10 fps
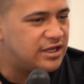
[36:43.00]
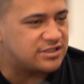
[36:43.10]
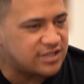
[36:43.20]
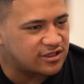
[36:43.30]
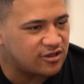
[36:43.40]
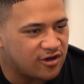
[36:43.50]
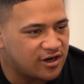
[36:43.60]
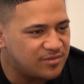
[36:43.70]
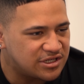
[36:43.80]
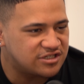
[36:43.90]
It's like the
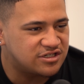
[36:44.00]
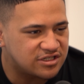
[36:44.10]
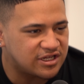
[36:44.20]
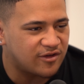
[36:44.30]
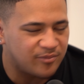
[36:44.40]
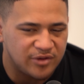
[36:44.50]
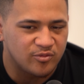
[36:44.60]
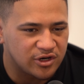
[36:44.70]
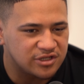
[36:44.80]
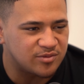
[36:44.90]
kind of messages that I've
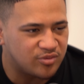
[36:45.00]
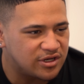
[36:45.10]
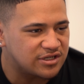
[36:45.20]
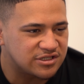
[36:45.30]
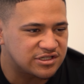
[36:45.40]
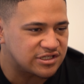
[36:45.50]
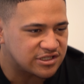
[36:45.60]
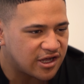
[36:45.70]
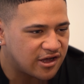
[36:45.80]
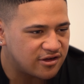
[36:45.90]
been wanting to put out since the
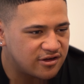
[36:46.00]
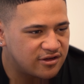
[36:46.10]
start.